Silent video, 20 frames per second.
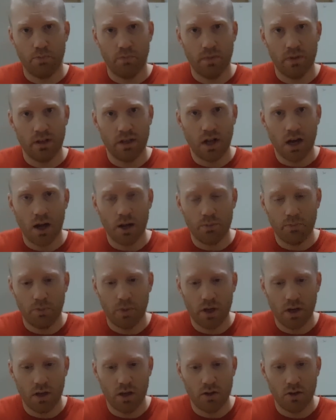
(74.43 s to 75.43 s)
Not
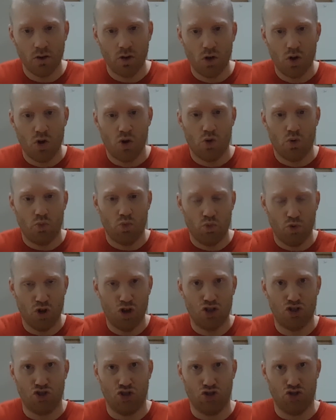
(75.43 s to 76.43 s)
being
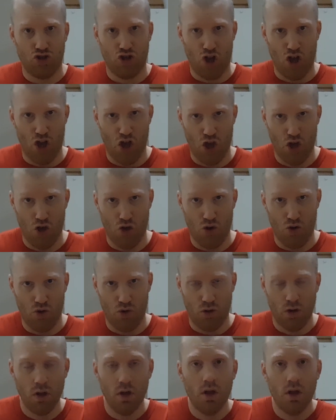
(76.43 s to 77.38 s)
rich as hell.